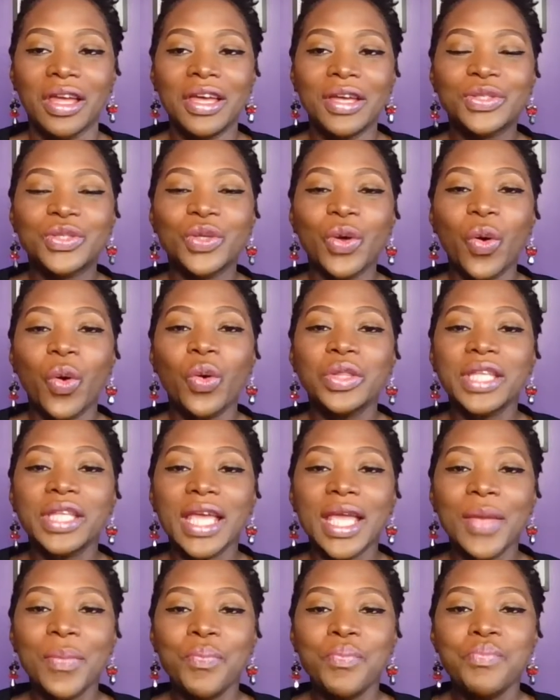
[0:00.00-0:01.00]
So
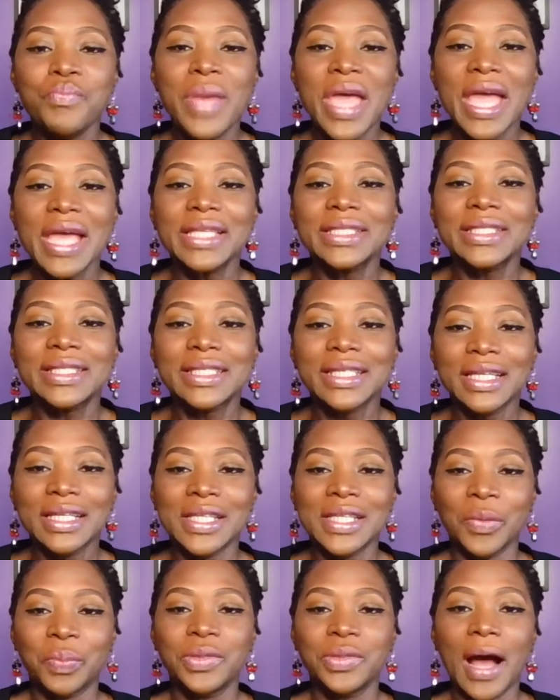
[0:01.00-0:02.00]
they miss
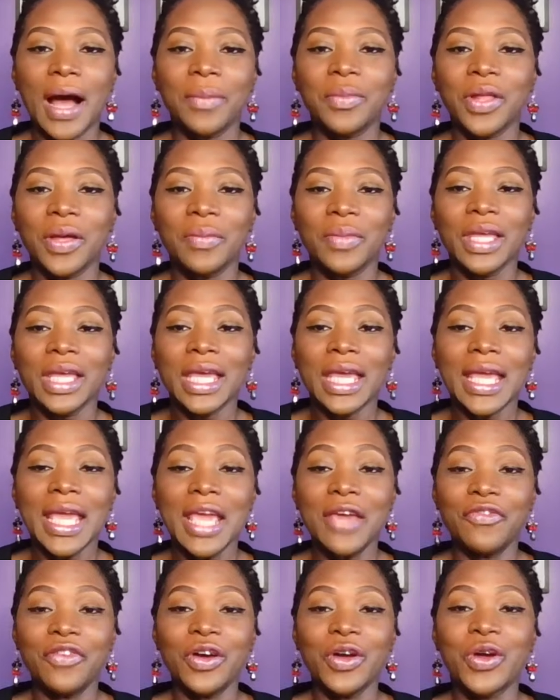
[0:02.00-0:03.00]
the problem.
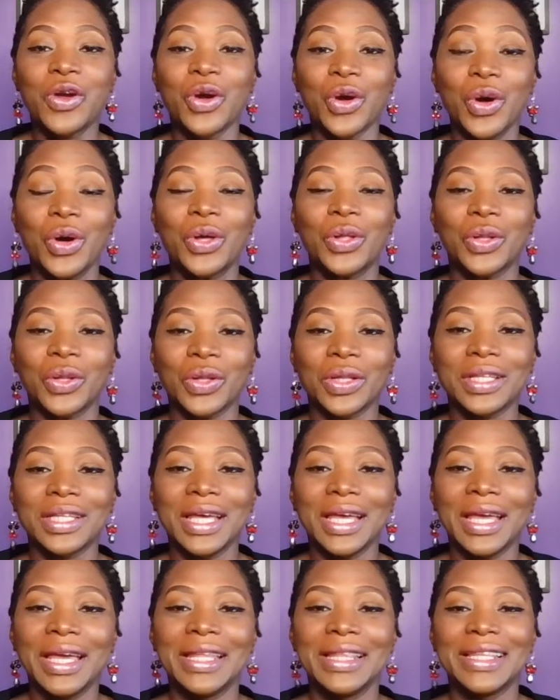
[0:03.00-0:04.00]
Even Google
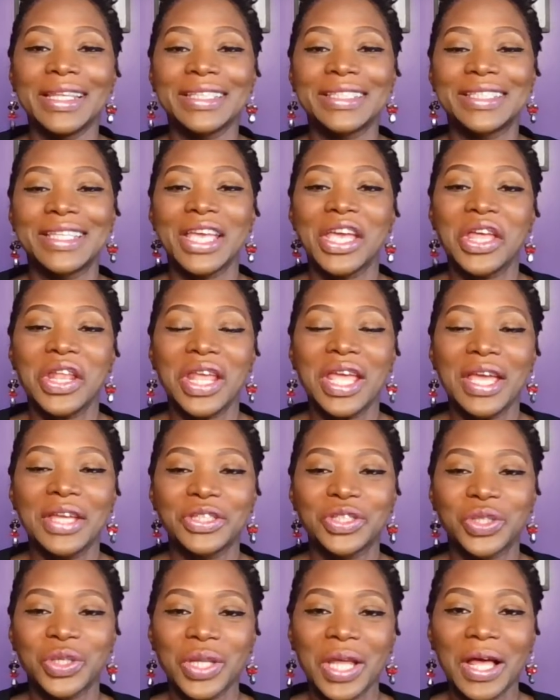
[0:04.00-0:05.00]
in this day and
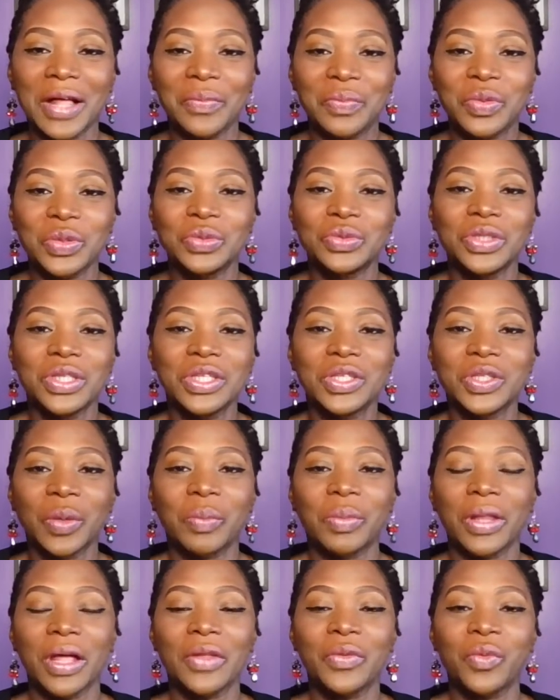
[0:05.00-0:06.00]
age can help you read your
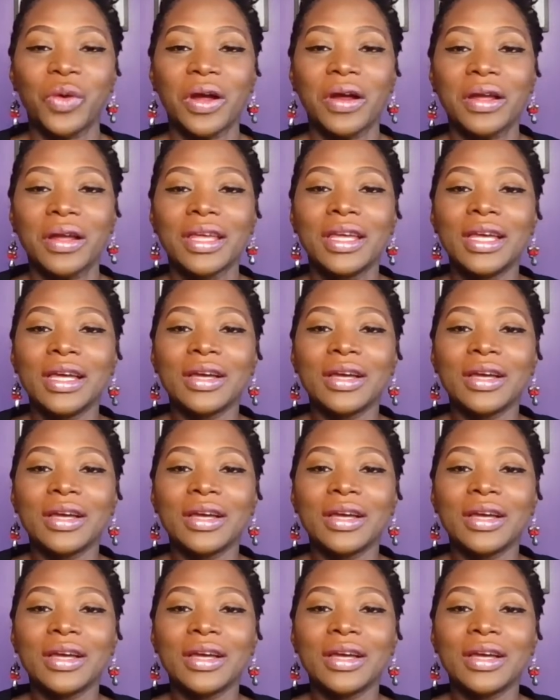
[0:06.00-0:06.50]
blood work.